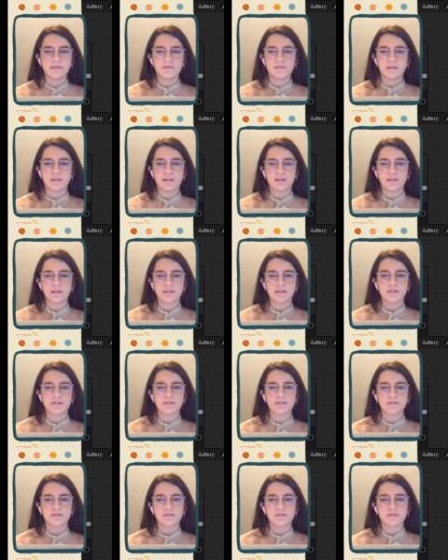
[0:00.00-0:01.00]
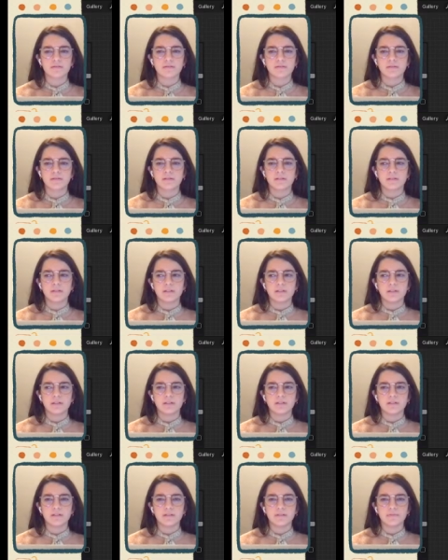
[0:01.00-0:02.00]
do you think
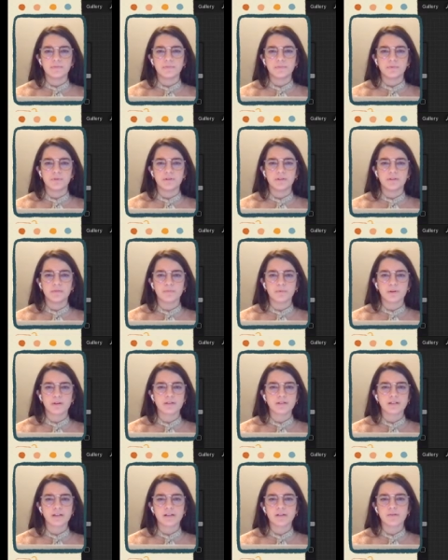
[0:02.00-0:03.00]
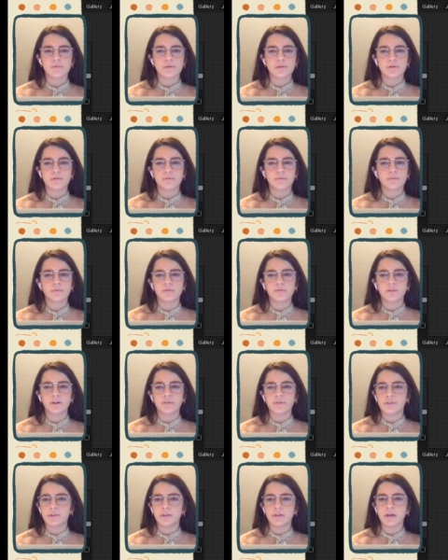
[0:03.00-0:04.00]
it wouldn't have worked? I don't know
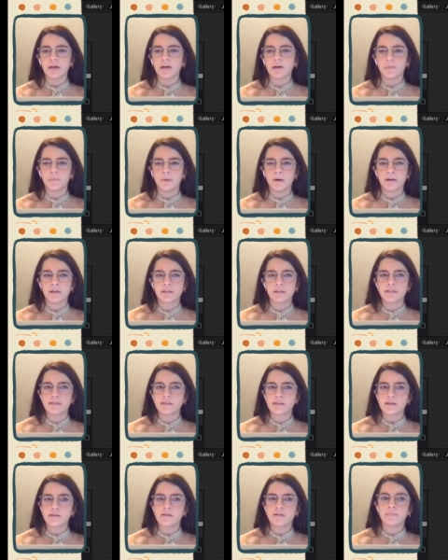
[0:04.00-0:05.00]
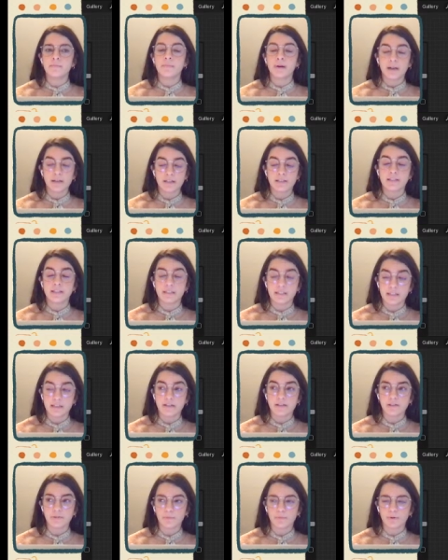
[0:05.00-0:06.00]
really how
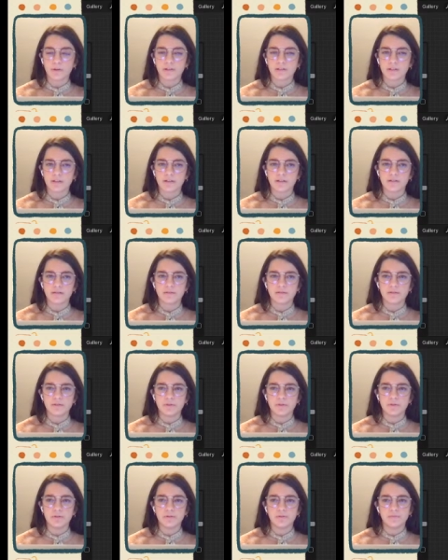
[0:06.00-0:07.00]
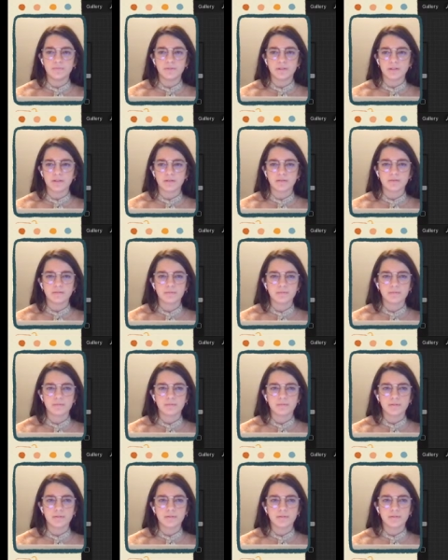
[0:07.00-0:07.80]
monetization works on YouTube, so